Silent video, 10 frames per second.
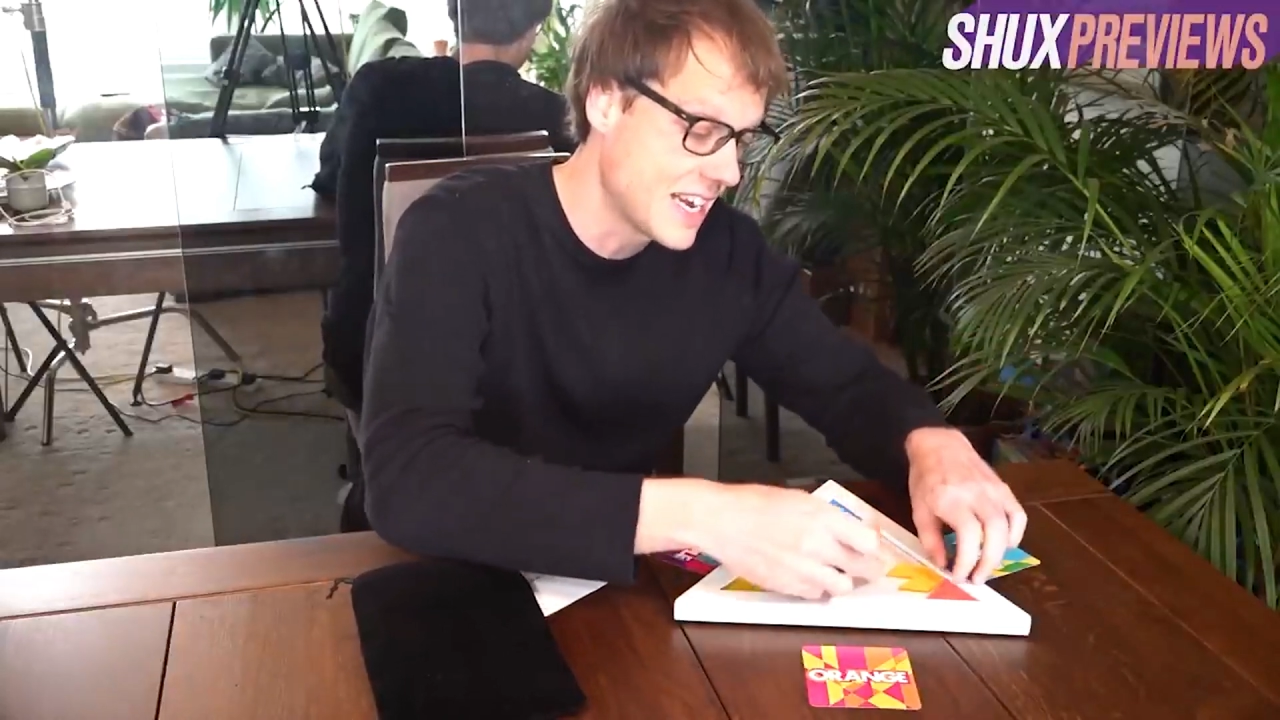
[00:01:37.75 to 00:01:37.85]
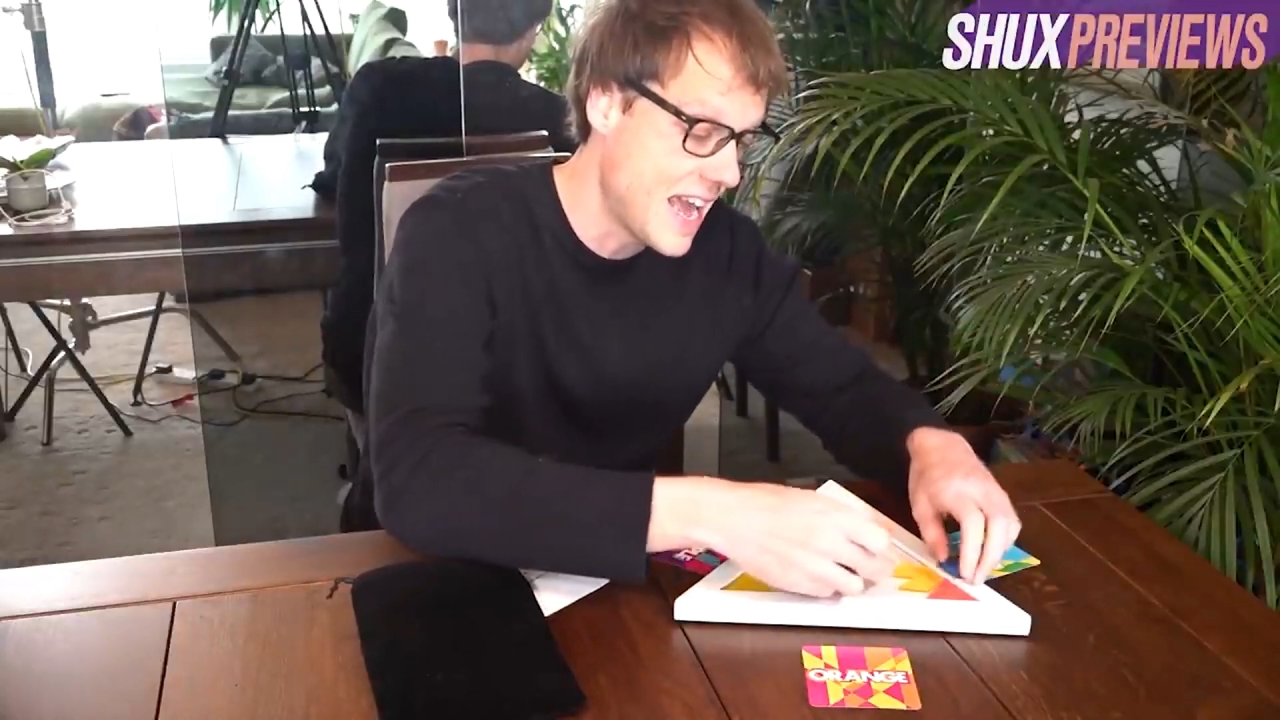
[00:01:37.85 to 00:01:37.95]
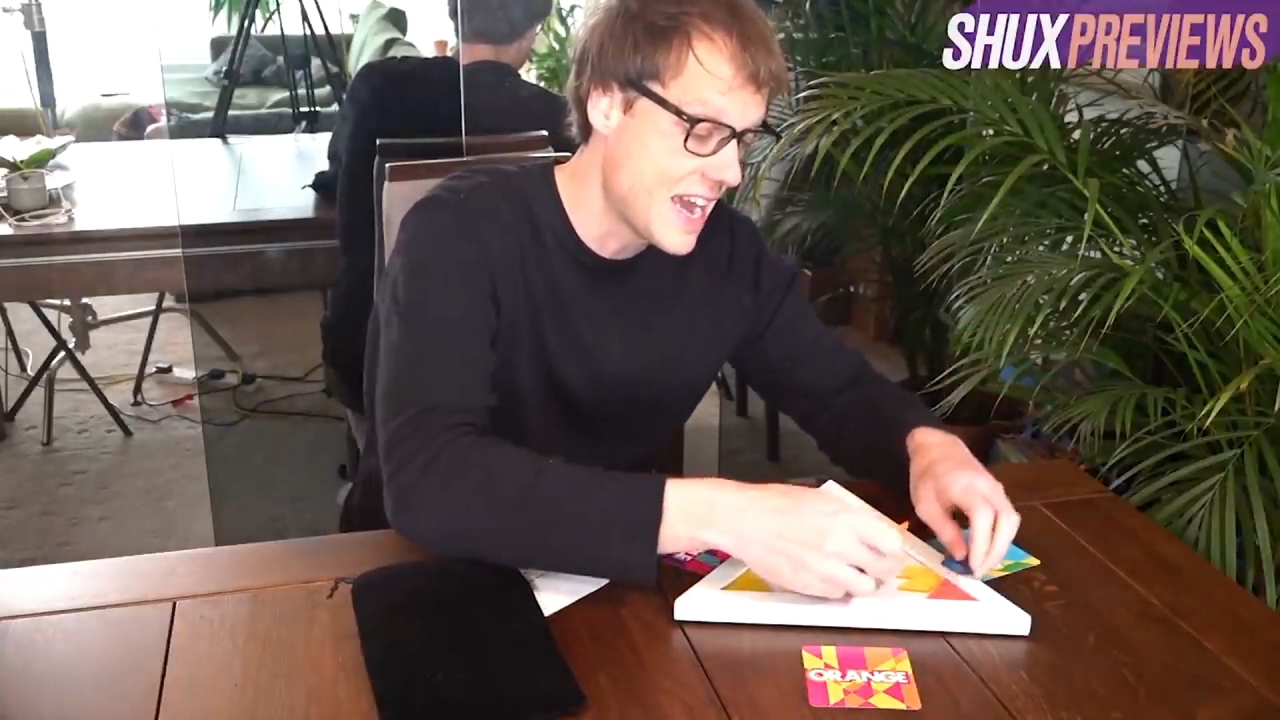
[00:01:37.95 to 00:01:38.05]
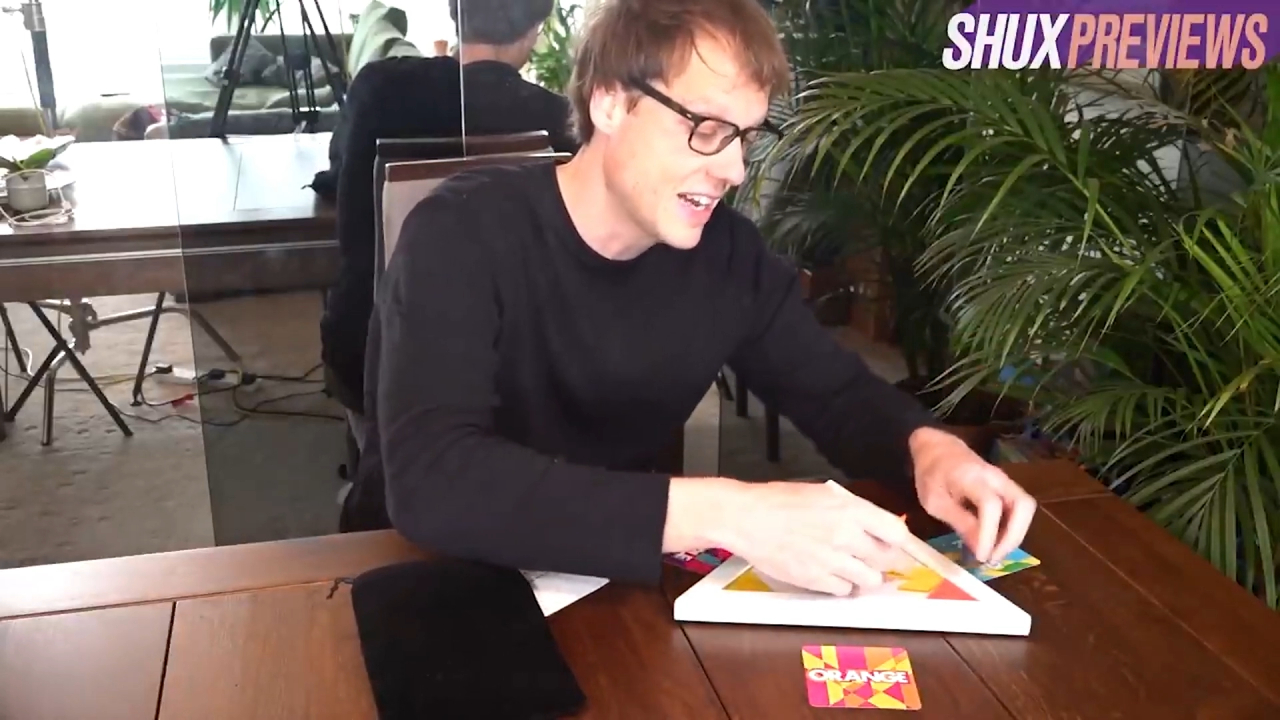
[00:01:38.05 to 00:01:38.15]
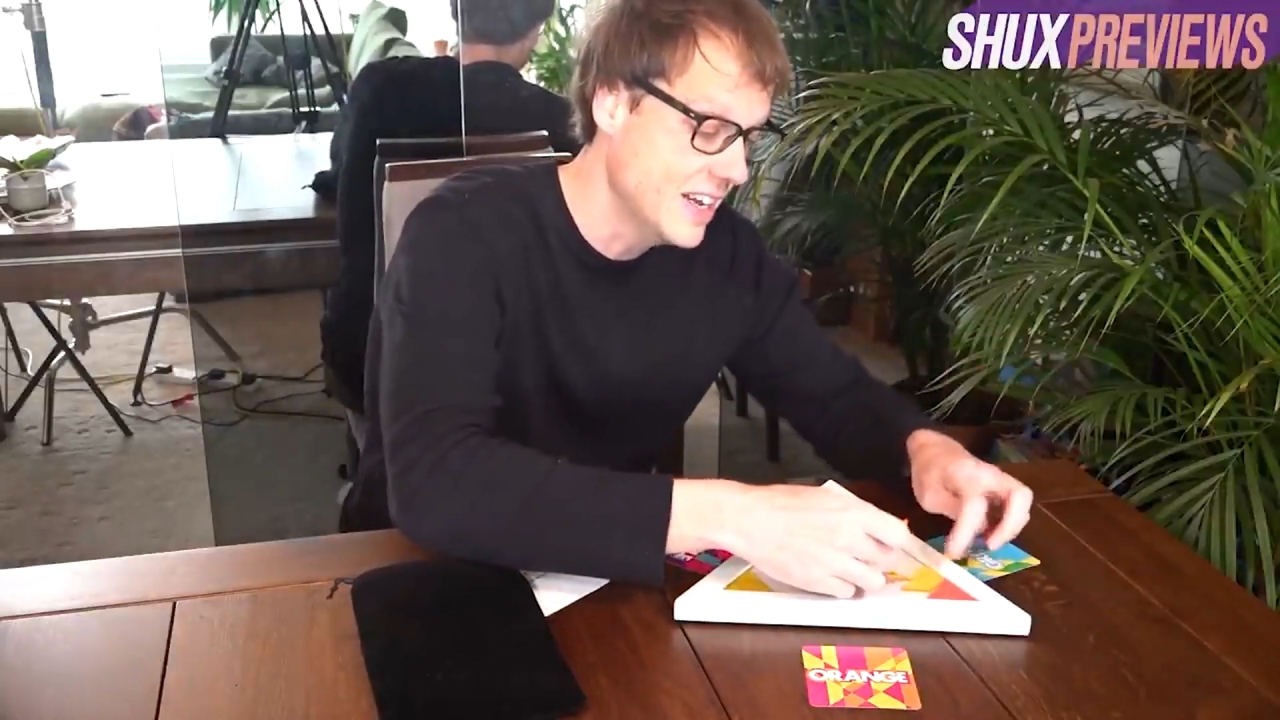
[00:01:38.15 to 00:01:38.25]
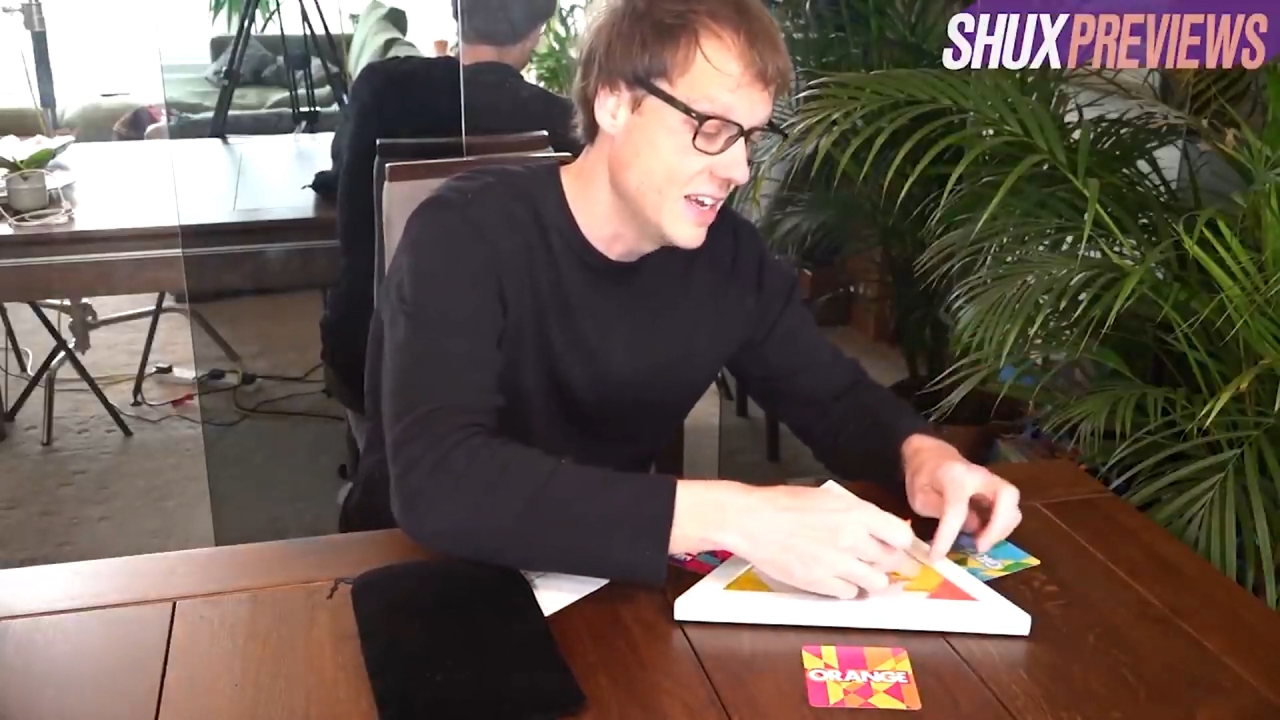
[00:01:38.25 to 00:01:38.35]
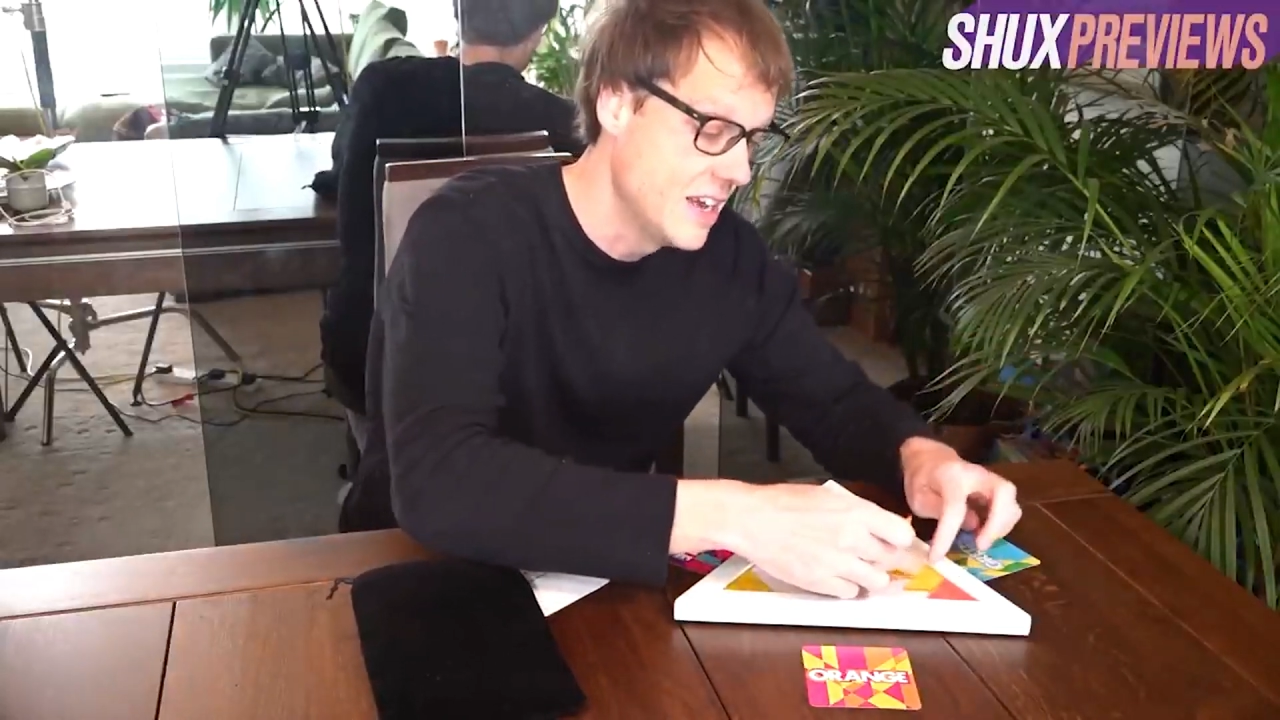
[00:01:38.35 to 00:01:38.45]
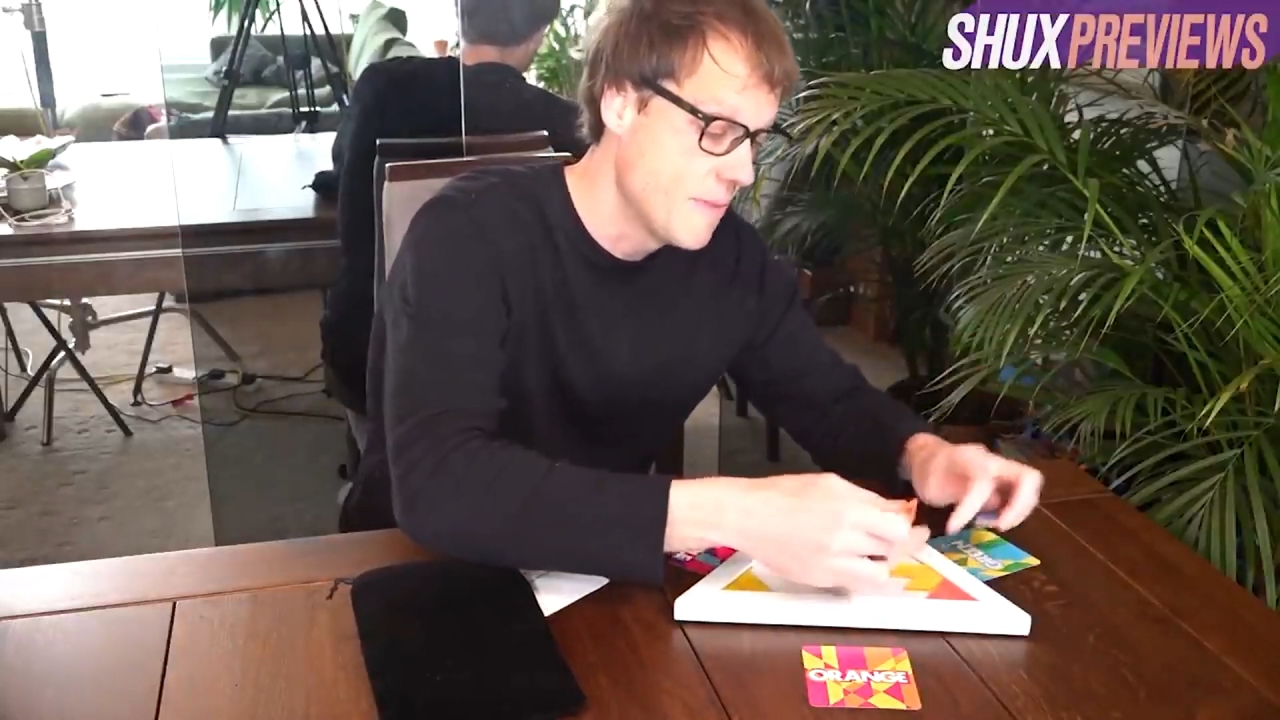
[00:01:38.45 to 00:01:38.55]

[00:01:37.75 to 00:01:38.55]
layer,